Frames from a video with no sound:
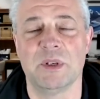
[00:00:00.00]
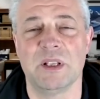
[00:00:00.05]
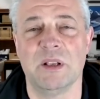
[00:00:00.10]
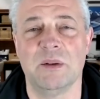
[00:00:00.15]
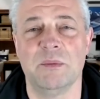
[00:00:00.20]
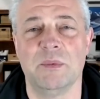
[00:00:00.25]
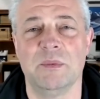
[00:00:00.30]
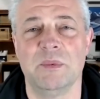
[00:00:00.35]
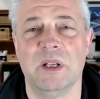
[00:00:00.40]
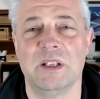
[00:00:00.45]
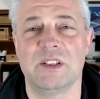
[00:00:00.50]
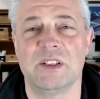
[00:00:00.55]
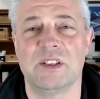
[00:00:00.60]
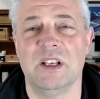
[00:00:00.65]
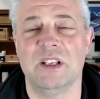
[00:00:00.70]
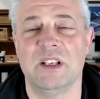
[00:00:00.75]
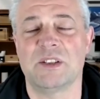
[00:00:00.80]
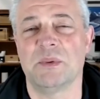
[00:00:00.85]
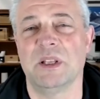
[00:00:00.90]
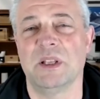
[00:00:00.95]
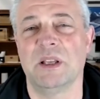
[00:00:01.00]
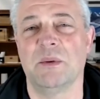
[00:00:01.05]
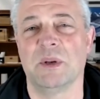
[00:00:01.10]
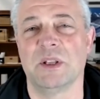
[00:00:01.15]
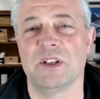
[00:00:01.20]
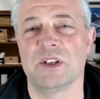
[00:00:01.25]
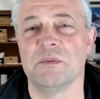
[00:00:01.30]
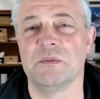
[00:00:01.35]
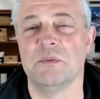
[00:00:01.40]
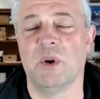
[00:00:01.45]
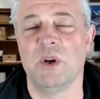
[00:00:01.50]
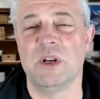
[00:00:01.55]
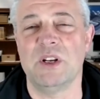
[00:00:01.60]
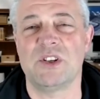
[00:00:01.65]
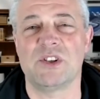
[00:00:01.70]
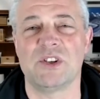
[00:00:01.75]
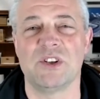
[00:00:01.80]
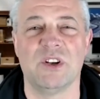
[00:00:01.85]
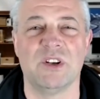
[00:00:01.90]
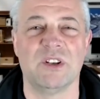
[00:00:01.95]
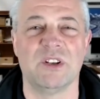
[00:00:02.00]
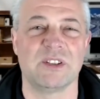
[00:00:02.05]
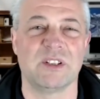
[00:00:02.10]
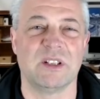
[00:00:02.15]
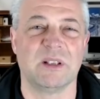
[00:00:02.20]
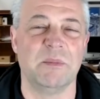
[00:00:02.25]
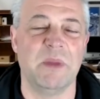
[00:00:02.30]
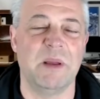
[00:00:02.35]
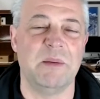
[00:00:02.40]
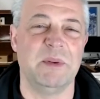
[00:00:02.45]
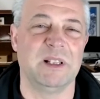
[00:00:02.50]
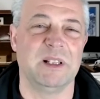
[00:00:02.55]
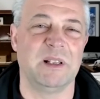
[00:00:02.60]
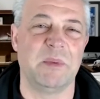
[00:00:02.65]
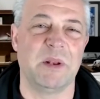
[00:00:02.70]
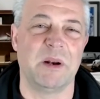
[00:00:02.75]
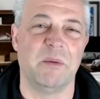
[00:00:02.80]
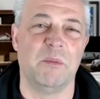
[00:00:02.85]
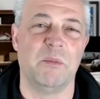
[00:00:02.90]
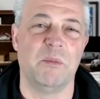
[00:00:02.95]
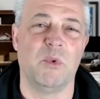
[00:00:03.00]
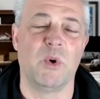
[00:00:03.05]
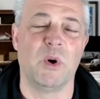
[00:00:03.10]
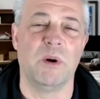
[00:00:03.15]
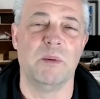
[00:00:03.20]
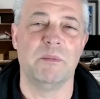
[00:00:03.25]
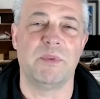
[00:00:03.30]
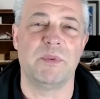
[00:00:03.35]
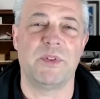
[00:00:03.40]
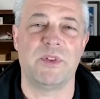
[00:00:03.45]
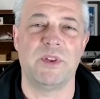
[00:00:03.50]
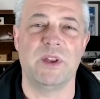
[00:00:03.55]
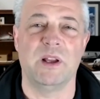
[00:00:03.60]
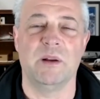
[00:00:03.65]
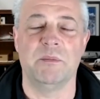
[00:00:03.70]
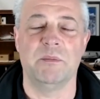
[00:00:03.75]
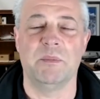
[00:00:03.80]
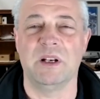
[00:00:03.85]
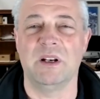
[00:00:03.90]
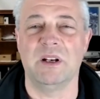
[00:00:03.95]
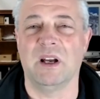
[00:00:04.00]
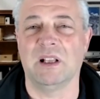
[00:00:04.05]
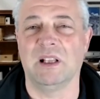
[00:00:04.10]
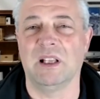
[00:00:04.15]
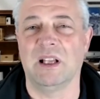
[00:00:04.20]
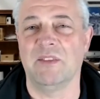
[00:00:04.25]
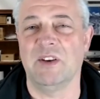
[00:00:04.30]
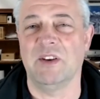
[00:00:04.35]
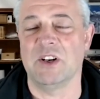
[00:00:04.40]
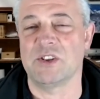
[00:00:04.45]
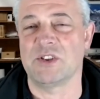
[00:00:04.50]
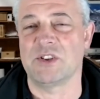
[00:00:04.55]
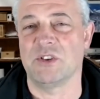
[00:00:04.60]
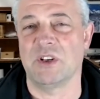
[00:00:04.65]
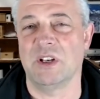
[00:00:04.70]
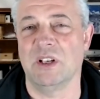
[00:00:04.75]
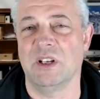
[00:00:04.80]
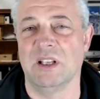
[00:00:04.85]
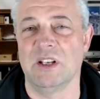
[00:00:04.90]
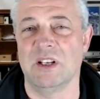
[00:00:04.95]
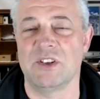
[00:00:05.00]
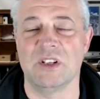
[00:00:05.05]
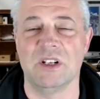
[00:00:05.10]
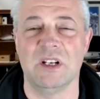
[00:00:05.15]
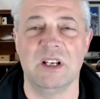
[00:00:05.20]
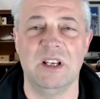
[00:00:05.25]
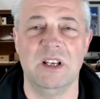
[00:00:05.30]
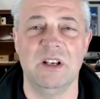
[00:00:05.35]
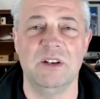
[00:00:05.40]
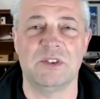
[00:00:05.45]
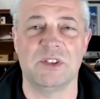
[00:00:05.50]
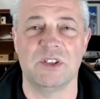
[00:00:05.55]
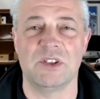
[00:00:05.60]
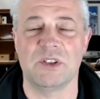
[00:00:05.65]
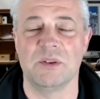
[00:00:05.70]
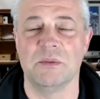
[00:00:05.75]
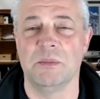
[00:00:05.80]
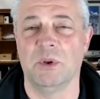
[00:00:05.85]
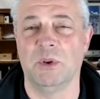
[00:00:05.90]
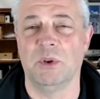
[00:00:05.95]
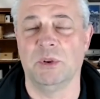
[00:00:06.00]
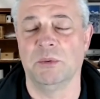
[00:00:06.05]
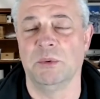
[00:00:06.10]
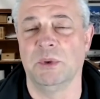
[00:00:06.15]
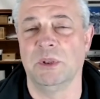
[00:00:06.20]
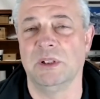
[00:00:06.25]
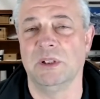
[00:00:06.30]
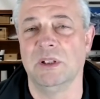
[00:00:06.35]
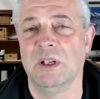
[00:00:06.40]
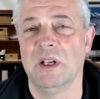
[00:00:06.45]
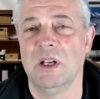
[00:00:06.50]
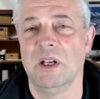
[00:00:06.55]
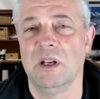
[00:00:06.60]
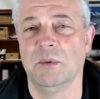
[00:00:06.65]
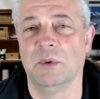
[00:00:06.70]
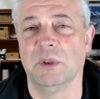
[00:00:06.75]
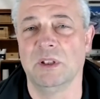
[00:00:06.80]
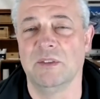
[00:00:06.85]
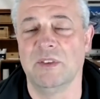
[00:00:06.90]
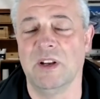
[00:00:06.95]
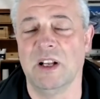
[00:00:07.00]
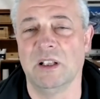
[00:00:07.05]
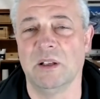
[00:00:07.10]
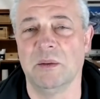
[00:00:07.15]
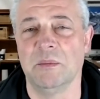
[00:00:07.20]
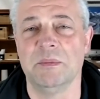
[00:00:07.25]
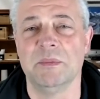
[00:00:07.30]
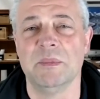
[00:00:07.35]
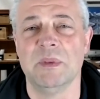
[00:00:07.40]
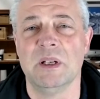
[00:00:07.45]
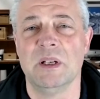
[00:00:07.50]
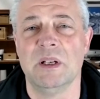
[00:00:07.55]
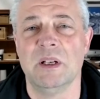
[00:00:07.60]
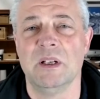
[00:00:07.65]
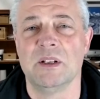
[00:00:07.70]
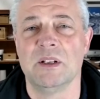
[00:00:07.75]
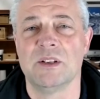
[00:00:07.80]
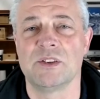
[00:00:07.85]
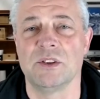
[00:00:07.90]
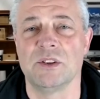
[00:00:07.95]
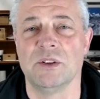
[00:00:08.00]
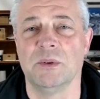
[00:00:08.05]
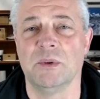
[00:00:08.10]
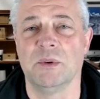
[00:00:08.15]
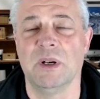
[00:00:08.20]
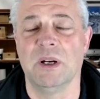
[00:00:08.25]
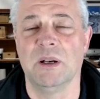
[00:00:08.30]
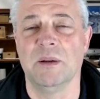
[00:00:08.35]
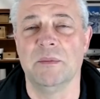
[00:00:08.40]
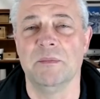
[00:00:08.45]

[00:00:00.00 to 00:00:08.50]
it's really where there's moisture, there's maybe a little bit of warmth, but not a lot of air circulation and usage, the mold will develop. So,